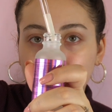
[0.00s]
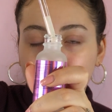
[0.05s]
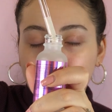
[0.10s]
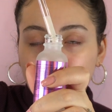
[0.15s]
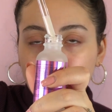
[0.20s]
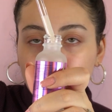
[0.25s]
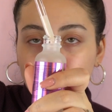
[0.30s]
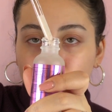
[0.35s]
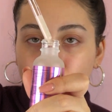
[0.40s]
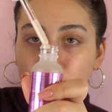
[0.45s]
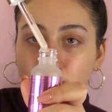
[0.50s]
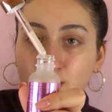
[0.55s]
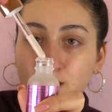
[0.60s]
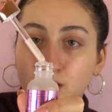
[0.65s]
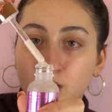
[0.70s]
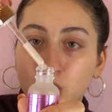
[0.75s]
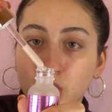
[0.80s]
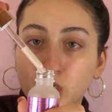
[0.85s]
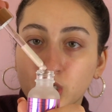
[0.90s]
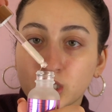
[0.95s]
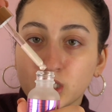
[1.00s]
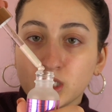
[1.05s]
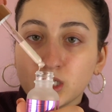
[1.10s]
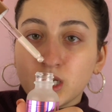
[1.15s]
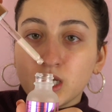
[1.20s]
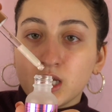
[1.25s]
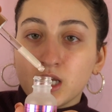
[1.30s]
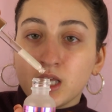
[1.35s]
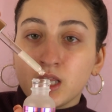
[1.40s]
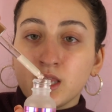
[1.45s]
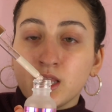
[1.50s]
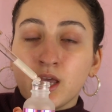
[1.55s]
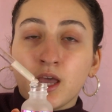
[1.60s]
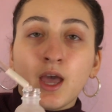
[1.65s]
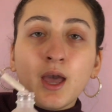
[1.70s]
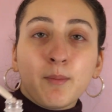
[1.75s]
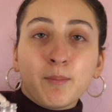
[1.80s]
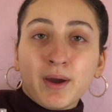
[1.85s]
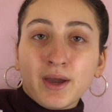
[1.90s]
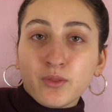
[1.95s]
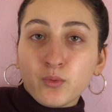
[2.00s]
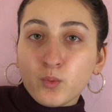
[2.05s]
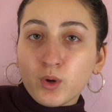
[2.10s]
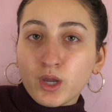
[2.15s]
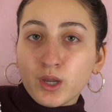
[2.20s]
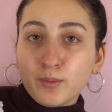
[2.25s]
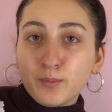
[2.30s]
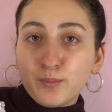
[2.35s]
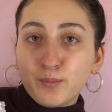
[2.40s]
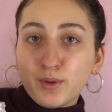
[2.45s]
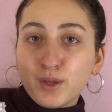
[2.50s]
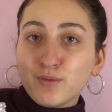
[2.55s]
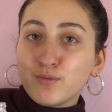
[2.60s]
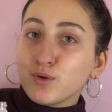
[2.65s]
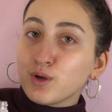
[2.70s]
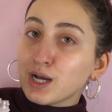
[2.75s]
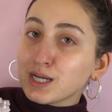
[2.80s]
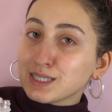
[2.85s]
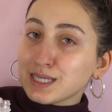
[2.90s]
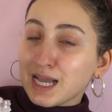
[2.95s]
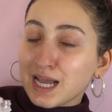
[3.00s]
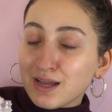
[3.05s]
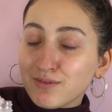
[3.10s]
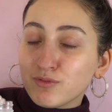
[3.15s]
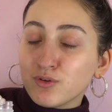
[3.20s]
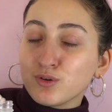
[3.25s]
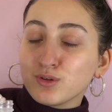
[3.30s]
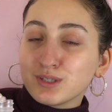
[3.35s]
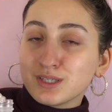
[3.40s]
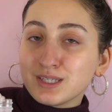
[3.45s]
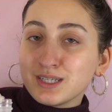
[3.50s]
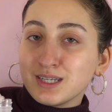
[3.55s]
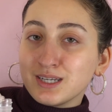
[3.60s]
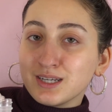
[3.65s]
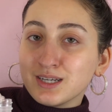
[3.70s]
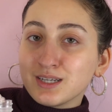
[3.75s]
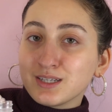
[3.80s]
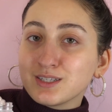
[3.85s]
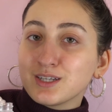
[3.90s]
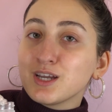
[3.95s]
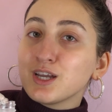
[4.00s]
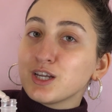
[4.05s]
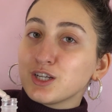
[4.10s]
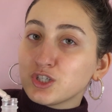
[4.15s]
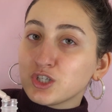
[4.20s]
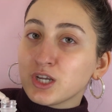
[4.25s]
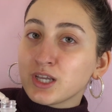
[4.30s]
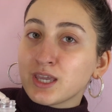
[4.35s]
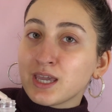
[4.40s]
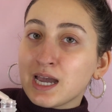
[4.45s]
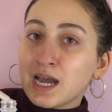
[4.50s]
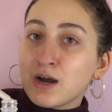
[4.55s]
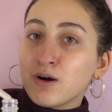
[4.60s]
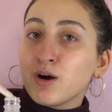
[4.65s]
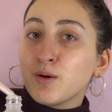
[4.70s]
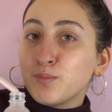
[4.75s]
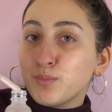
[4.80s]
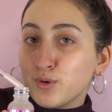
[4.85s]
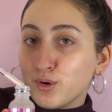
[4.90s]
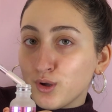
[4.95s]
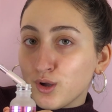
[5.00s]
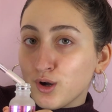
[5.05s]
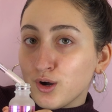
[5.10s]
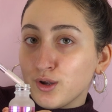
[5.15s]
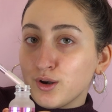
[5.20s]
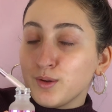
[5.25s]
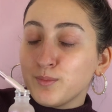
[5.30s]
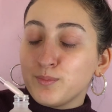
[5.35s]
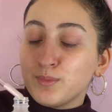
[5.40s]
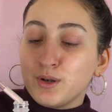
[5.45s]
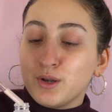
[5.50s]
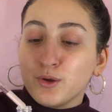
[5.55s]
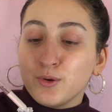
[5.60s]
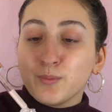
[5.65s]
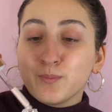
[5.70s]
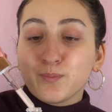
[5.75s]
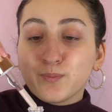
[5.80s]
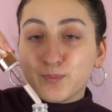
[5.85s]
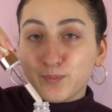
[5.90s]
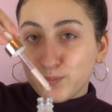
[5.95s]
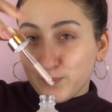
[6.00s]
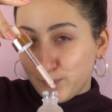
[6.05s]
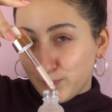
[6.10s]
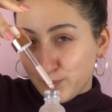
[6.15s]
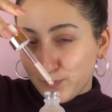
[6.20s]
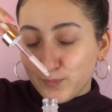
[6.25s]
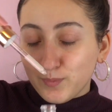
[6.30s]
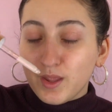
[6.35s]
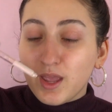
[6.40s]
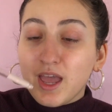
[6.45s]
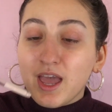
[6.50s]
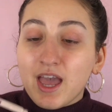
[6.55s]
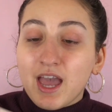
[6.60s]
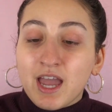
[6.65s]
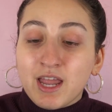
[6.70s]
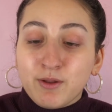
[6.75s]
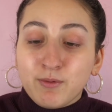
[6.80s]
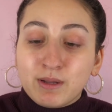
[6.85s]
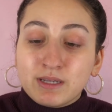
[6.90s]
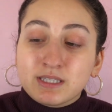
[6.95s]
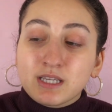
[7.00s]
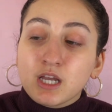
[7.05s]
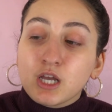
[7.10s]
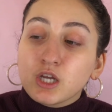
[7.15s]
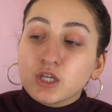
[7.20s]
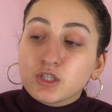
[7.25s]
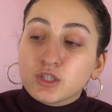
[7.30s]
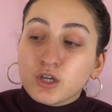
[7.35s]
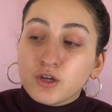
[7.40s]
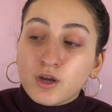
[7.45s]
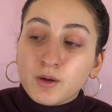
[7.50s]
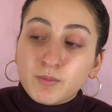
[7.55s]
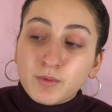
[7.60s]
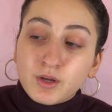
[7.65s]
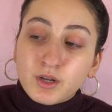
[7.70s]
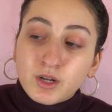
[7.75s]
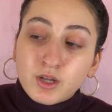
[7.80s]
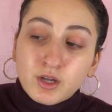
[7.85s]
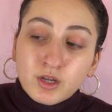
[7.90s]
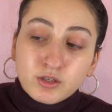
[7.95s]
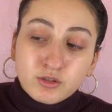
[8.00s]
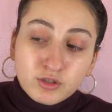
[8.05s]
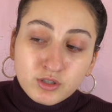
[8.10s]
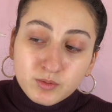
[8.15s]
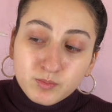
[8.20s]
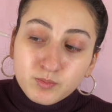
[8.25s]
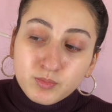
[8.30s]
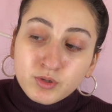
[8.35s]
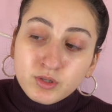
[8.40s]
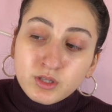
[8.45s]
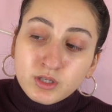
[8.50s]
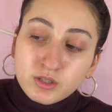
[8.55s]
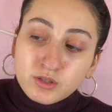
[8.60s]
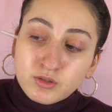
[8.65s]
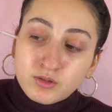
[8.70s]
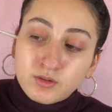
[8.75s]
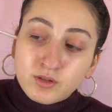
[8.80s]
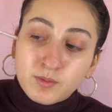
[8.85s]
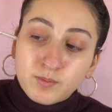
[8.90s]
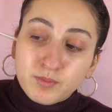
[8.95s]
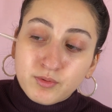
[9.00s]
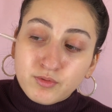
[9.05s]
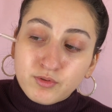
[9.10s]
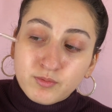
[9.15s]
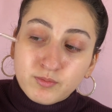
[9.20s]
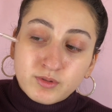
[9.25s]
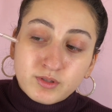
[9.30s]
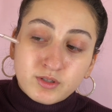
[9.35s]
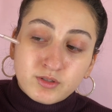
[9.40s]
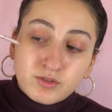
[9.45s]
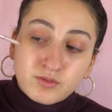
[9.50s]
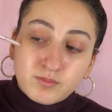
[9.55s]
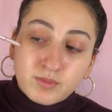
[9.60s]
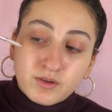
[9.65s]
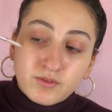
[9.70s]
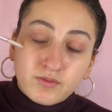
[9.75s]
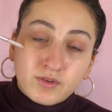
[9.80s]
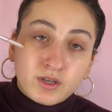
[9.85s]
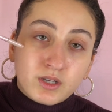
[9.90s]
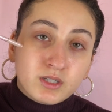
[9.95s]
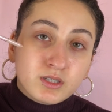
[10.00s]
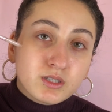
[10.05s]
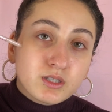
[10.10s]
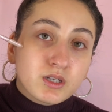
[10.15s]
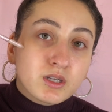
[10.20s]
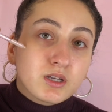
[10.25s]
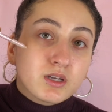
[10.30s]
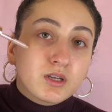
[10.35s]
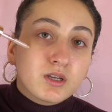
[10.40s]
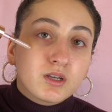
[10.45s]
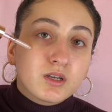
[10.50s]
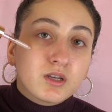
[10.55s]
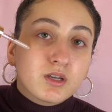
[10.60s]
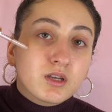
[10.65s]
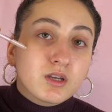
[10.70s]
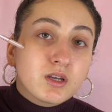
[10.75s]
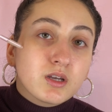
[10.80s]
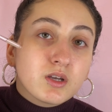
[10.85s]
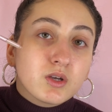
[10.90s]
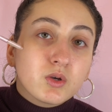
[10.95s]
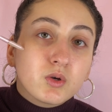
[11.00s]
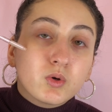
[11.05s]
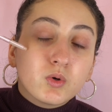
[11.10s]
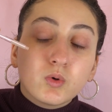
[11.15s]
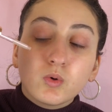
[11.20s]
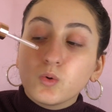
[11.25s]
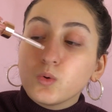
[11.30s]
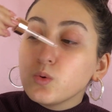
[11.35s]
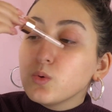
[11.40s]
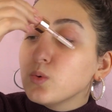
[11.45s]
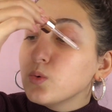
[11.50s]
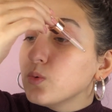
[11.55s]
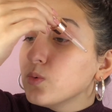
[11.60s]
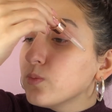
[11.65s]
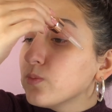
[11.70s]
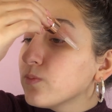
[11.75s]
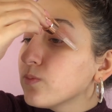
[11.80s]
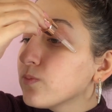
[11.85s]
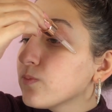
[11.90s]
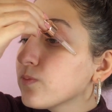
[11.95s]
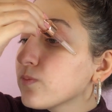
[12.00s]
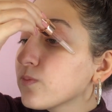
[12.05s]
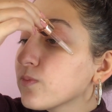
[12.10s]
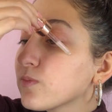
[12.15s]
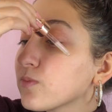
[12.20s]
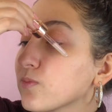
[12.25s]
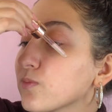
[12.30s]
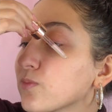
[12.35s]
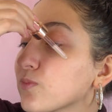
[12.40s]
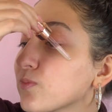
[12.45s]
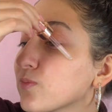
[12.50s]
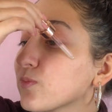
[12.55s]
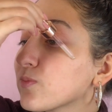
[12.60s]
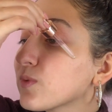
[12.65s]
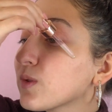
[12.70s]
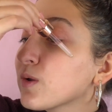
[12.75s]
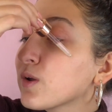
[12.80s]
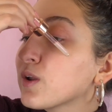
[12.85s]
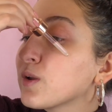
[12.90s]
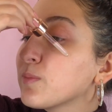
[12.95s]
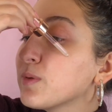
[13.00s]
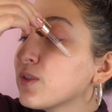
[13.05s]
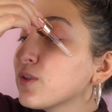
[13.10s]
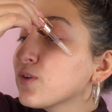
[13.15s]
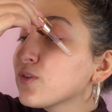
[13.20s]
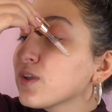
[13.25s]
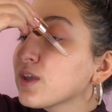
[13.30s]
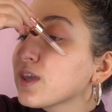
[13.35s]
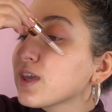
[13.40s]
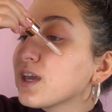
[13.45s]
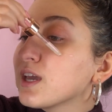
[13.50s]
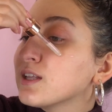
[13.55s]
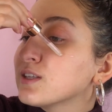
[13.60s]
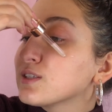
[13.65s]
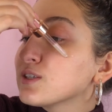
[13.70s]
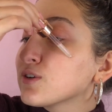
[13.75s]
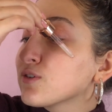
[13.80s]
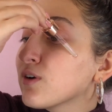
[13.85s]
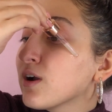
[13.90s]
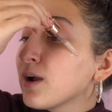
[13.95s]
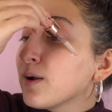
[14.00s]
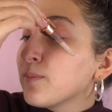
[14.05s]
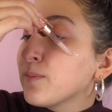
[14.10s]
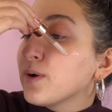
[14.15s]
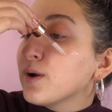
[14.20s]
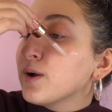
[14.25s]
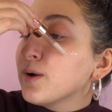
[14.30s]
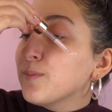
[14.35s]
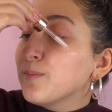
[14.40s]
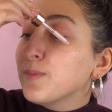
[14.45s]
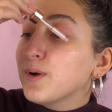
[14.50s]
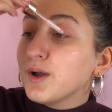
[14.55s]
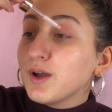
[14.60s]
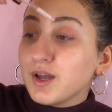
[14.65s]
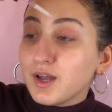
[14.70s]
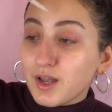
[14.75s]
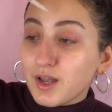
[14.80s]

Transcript: how everything looked in there. By the way, if you guys have not seen it, check it out. I'll put a card up below. Anyways, so I'm gonna just put this on the perimeters of my face. Ooh, it's gonna be those like Instagram,